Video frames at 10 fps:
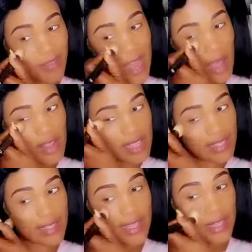
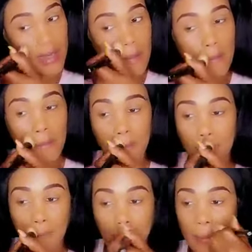flawless skin,
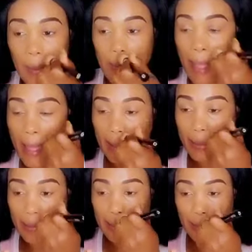no
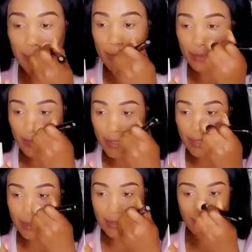acne, no
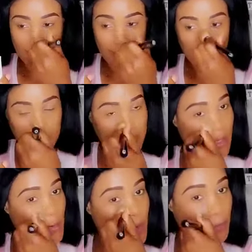stress.
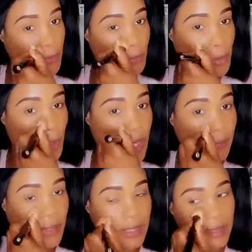Stay away from
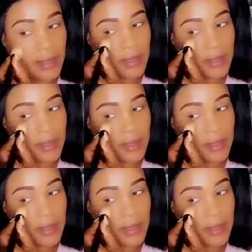drama.